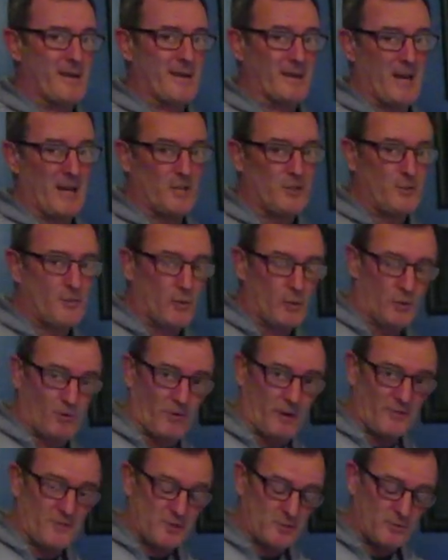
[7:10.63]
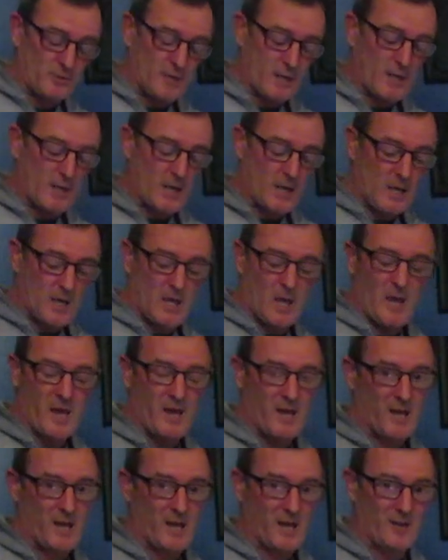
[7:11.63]
nice photographs today
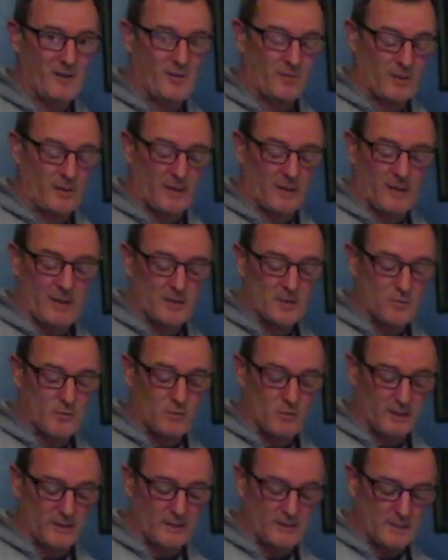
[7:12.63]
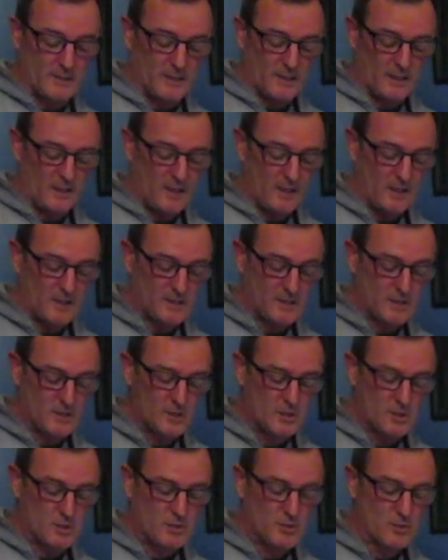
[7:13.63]
with a nice quality.
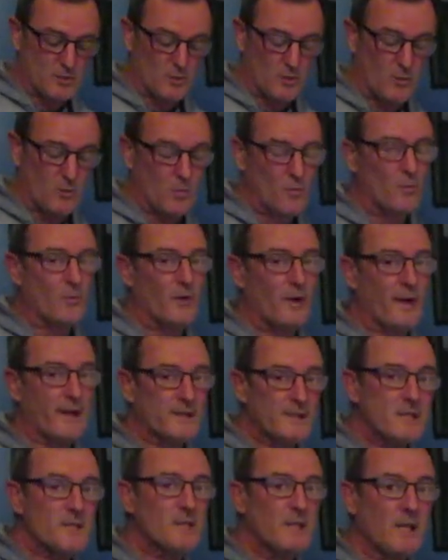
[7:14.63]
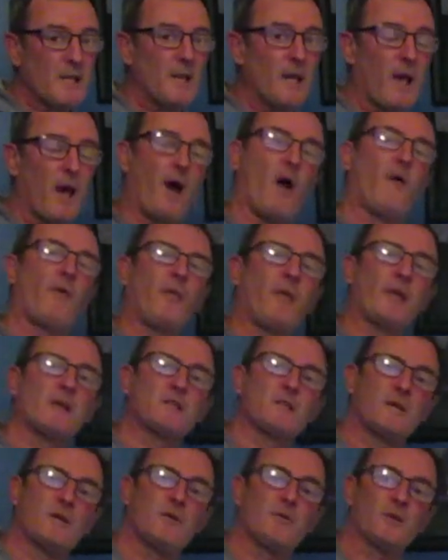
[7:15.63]
So let's see how
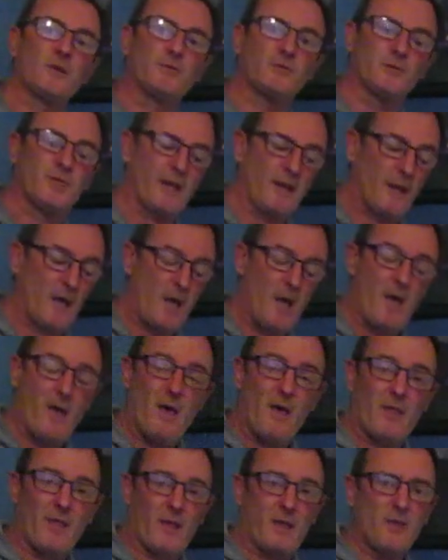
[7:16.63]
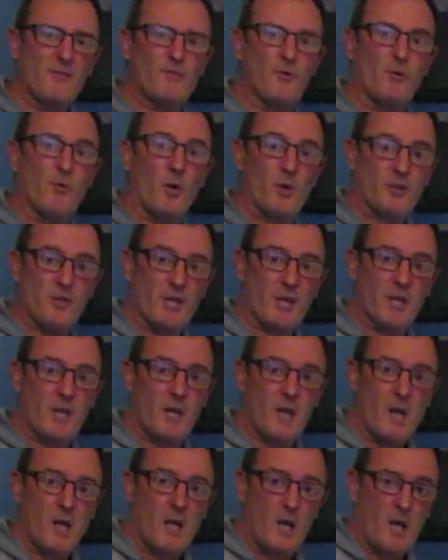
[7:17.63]
things are going today. Thank you for
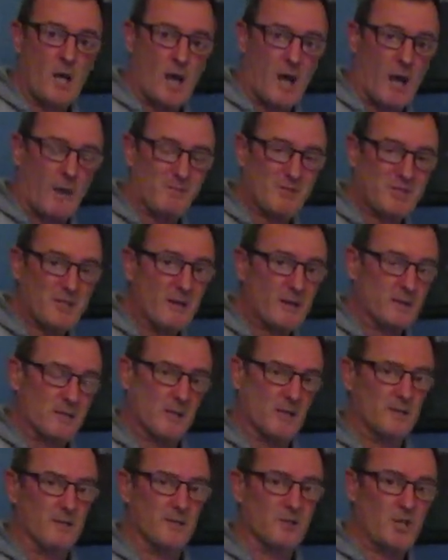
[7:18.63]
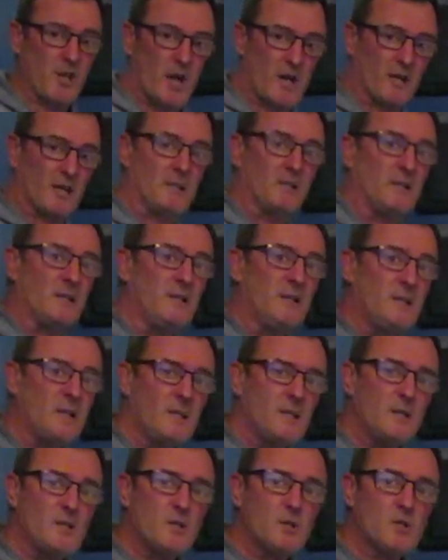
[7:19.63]
watching. I'm starting the channel,
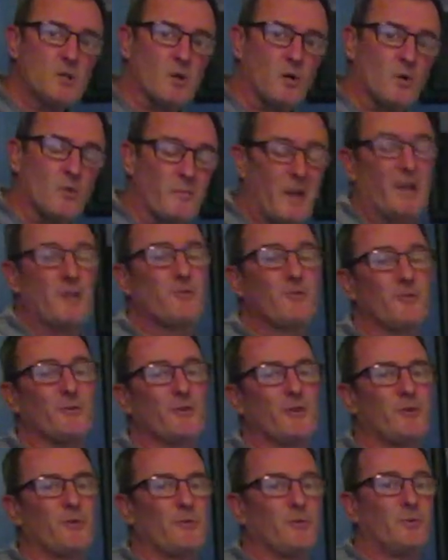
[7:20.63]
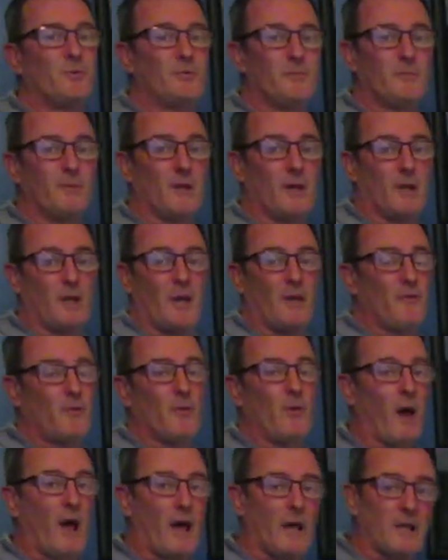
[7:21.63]
so make sure you, if
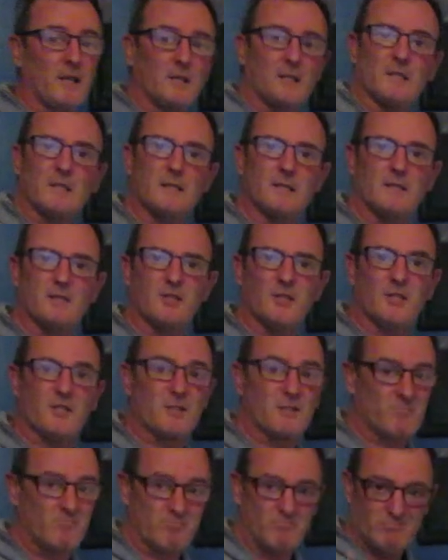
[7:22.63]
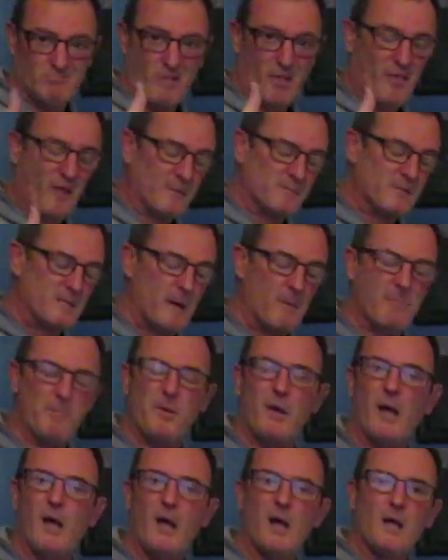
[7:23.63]
you like, just thumbs
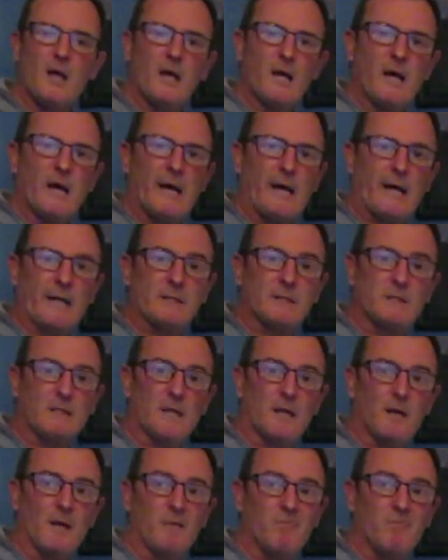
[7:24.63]
up, and